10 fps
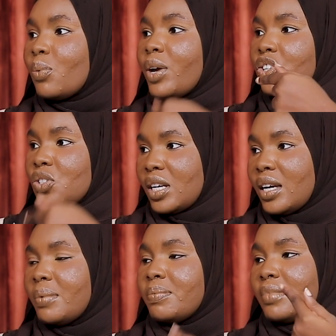when you
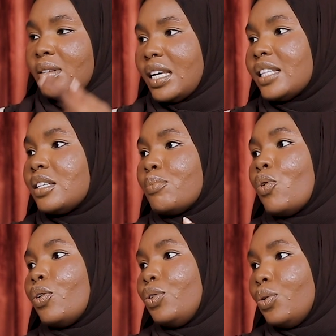said getting
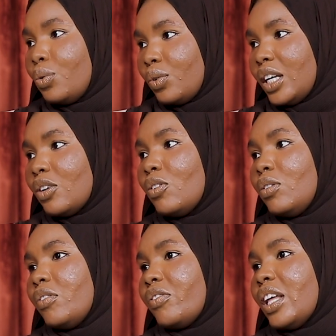more known and
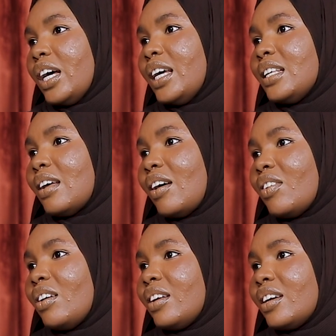all of that, are
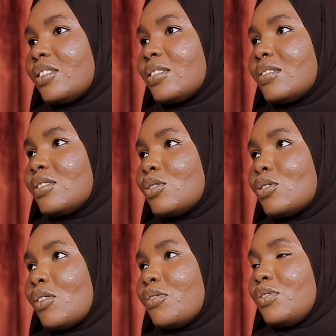there like
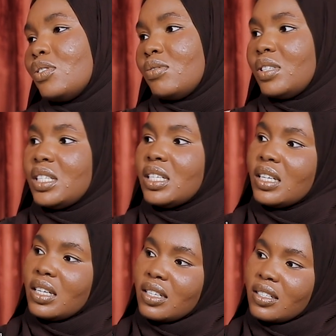stuff you
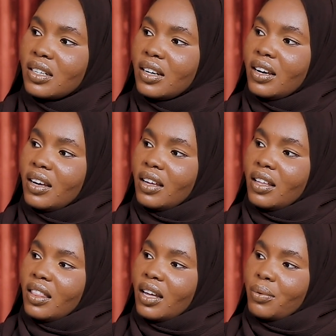did
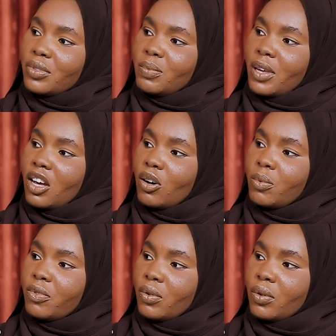that would be
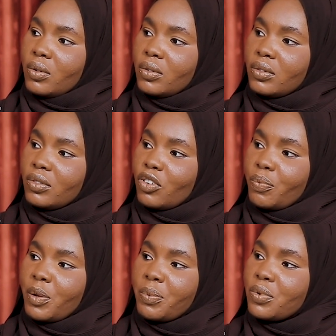helpful for
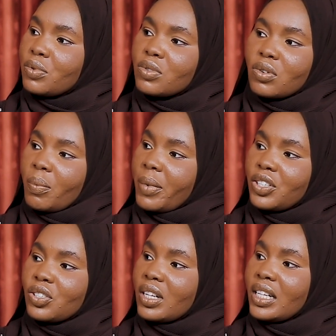people who do not
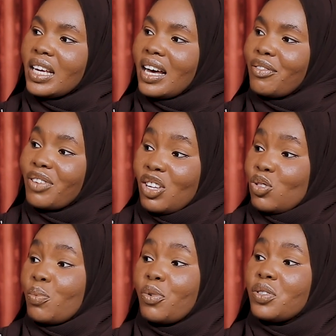particularly have
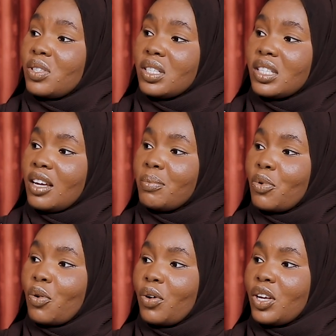support system,
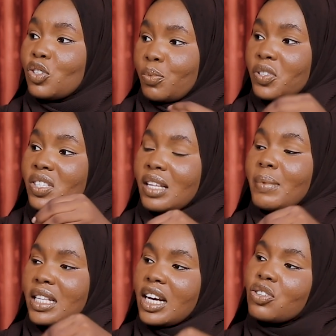or a support system
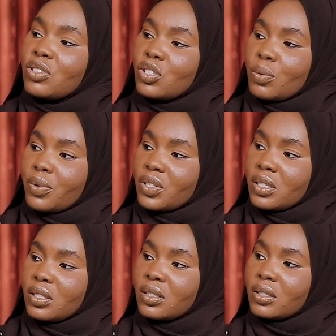that's actually supporting?